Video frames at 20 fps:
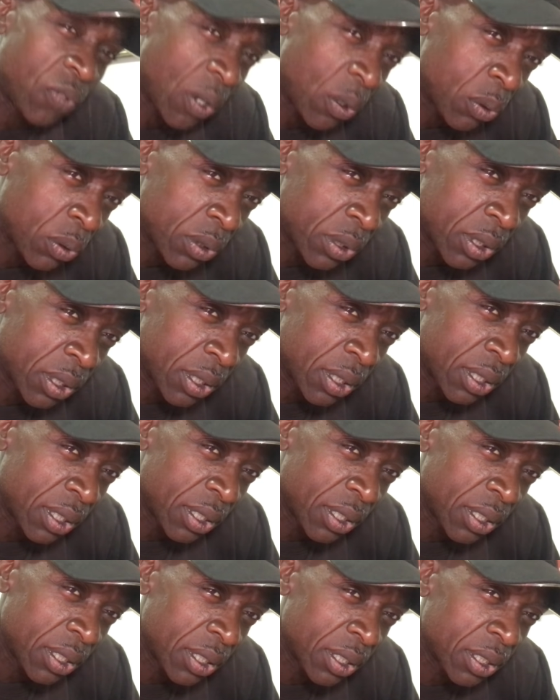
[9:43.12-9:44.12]
vote
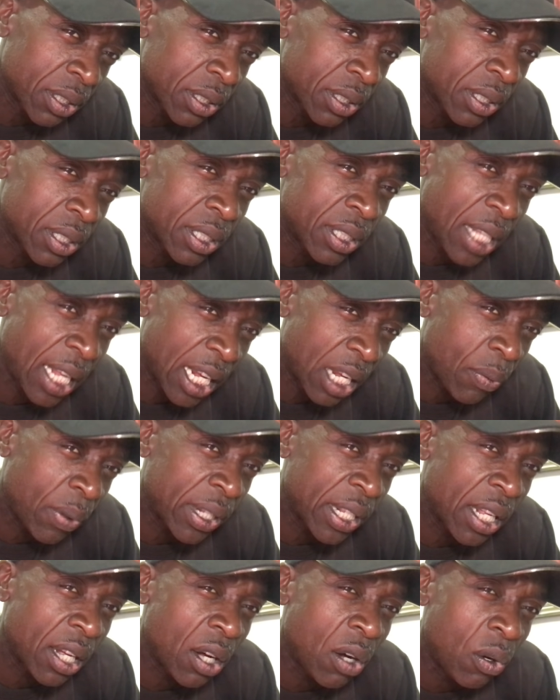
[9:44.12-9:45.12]
to take away
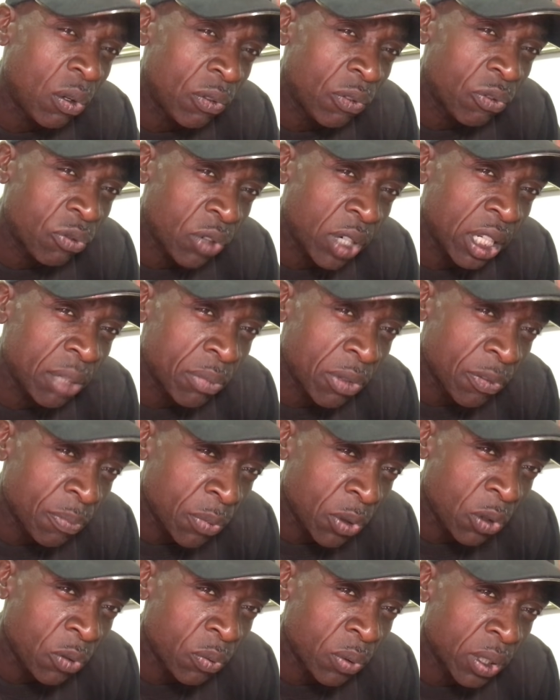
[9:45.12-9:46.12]
their own freedom of
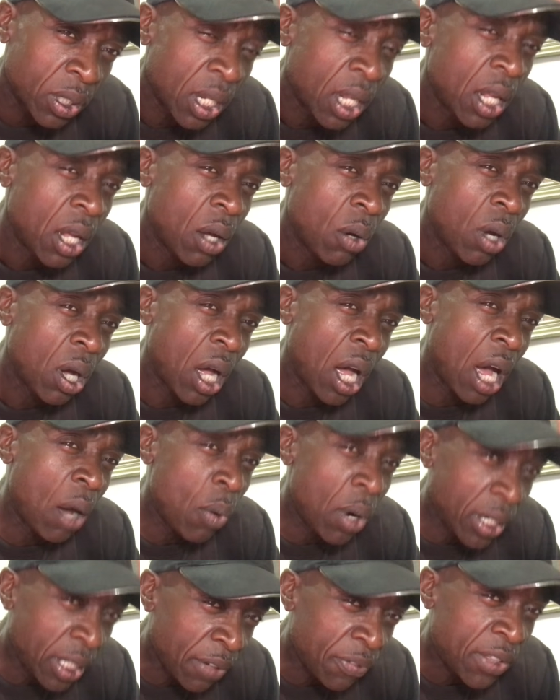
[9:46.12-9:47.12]
movement. I
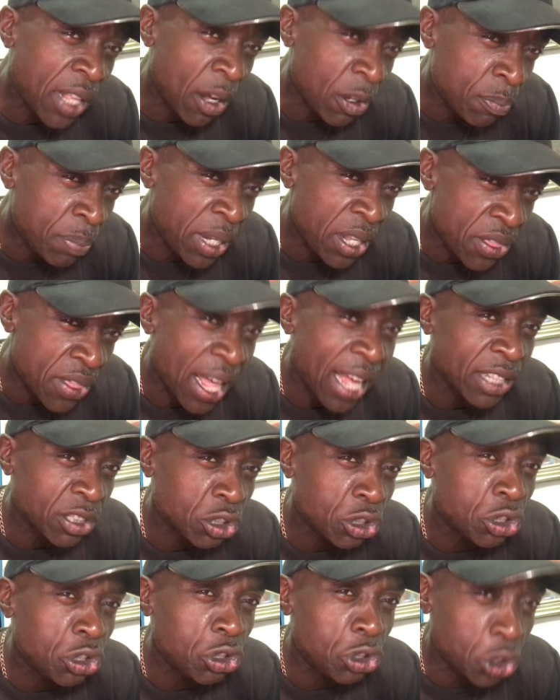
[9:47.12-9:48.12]
wonder if they would be that
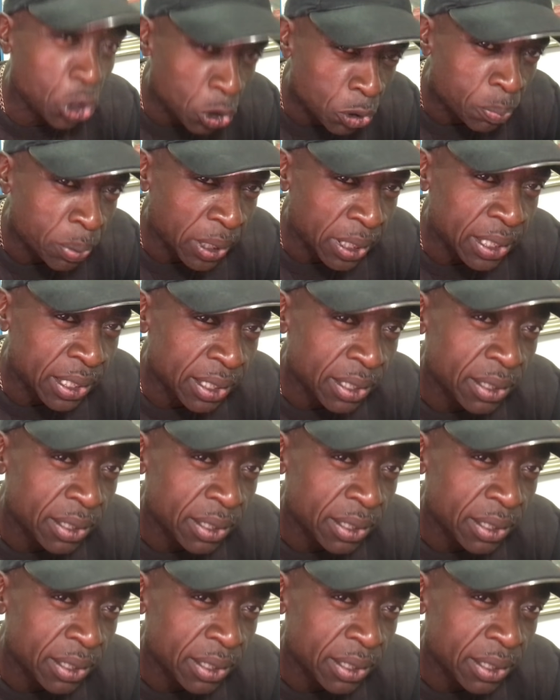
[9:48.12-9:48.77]
stupid.